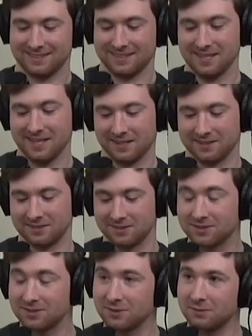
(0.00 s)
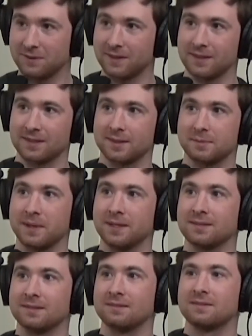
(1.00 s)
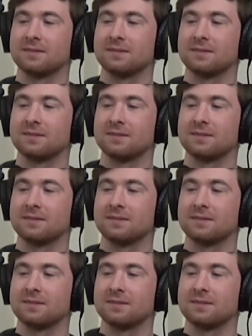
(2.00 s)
Yeah, because they're so fucking expensive.